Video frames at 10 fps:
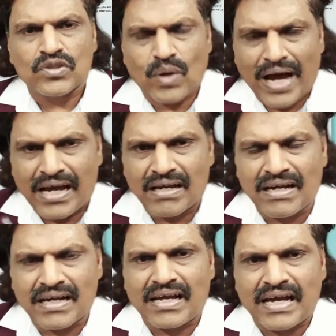So
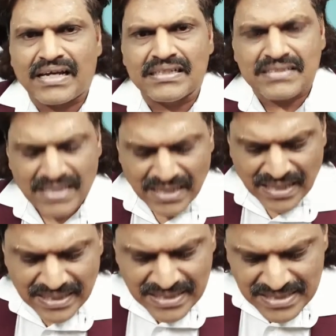angular gyrus
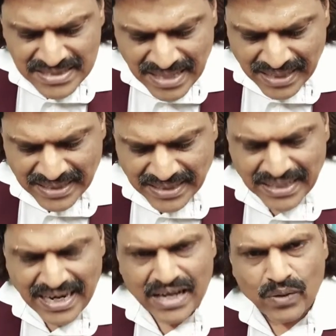turns the
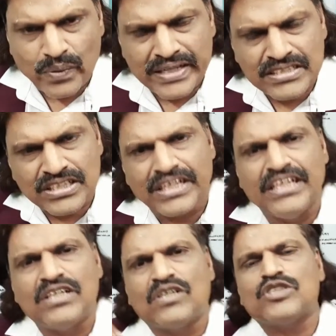written language
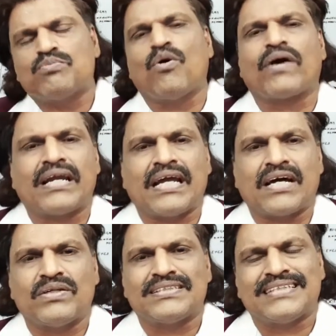into spoken
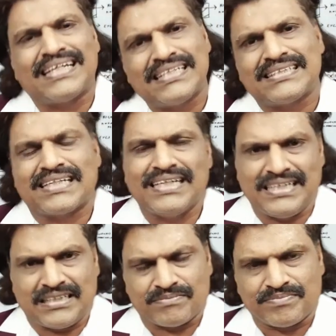language, that is
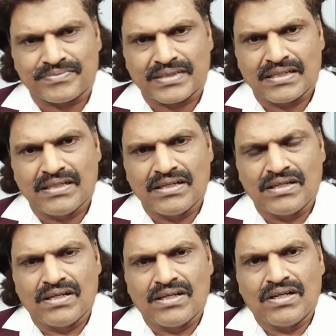reading.
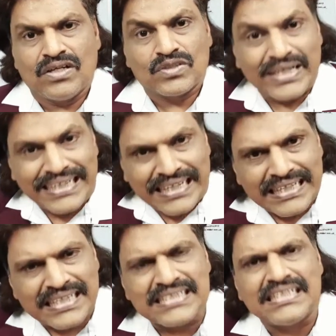So it
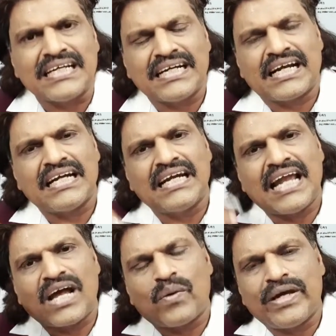turns the written
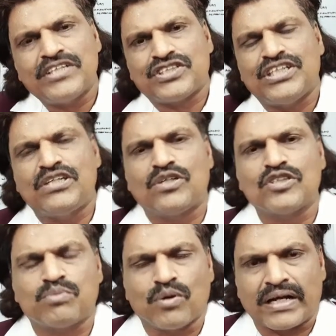language into
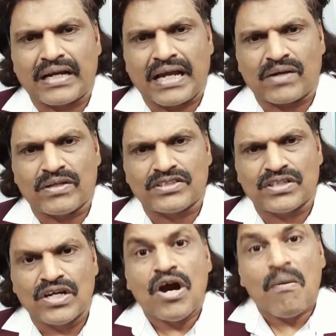spoken
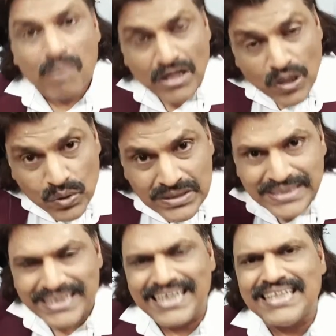language, but to
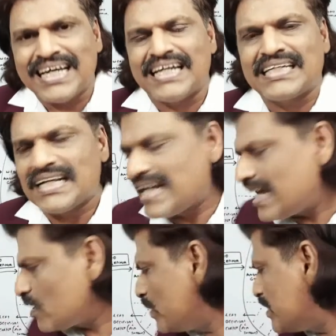see the written
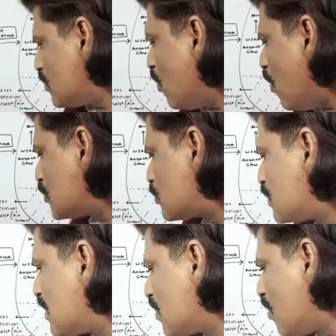language,
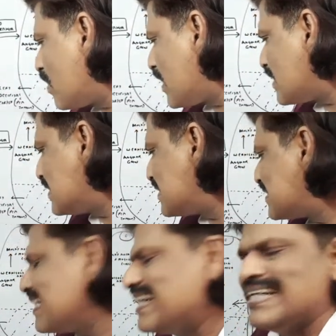occipital cortex
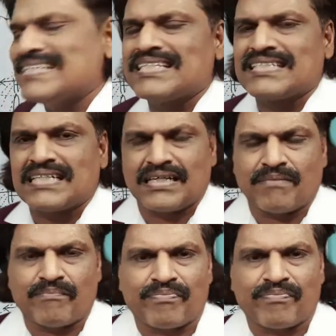is necessary.